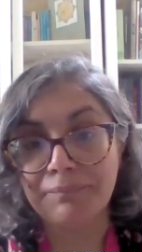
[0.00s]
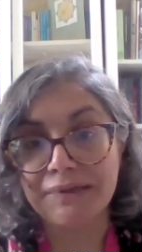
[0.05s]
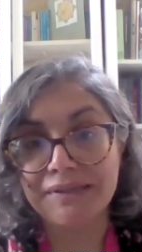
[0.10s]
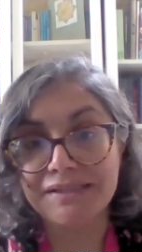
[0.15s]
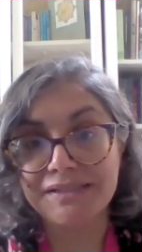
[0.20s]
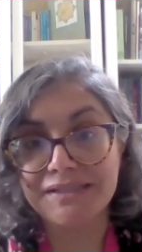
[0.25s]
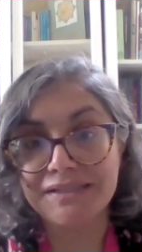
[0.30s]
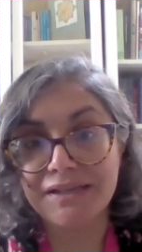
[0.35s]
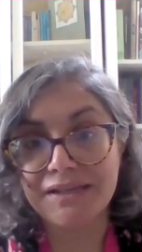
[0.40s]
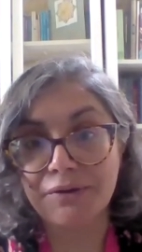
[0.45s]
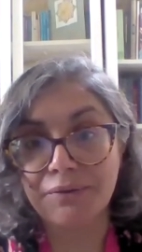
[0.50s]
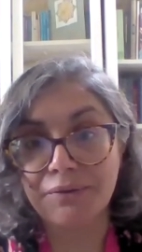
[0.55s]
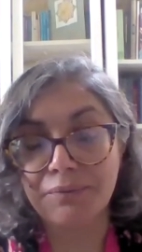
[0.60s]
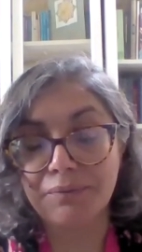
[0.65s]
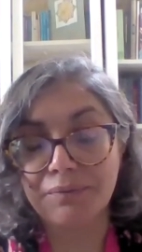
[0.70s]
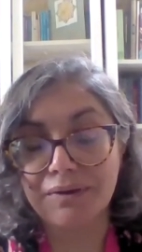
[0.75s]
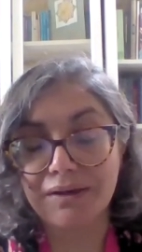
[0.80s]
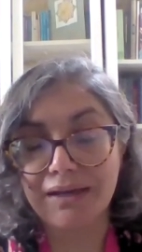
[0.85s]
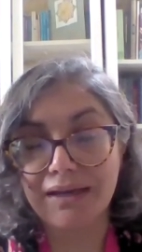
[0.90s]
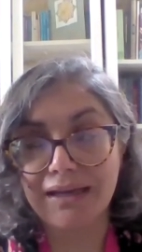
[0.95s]
So
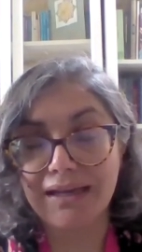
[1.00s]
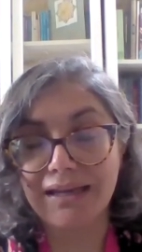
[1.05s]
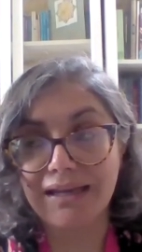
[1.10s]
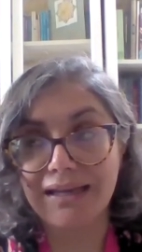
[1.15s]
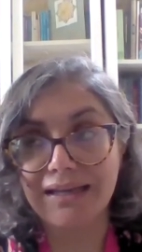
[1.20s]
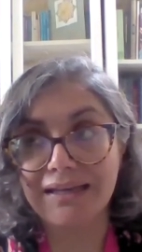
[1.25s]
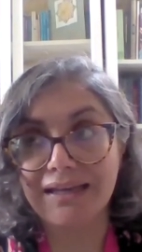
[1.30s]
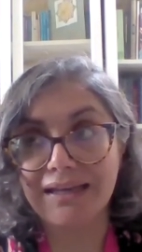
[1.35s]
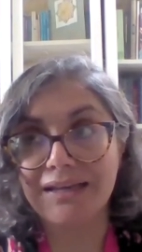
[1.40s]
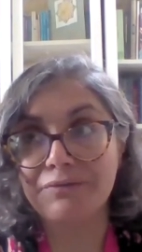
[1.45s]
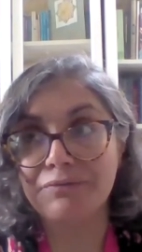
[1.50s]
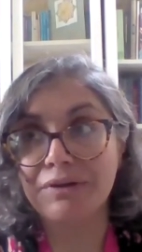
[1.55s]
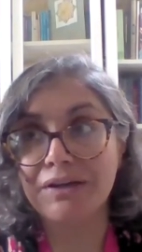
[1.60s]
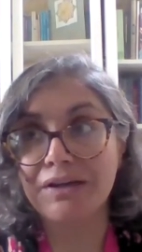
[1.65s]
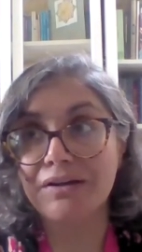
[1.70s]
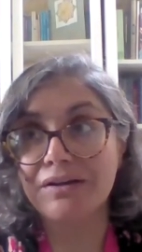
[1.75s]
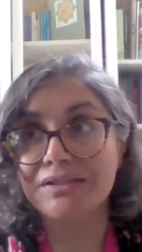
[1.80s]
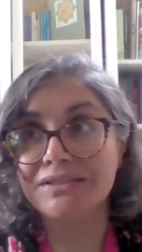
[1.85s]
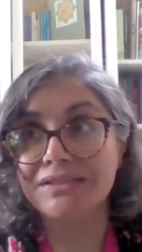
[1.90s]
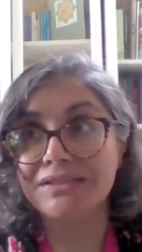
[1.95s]
in
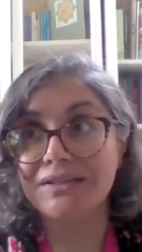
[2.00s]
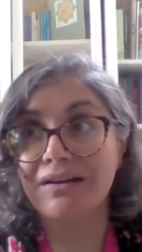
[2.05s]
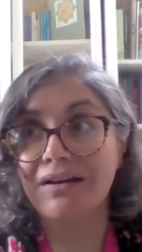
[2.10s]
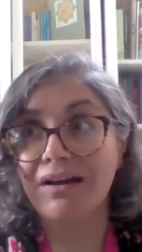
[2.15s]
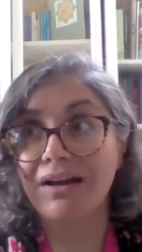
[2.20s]
regards to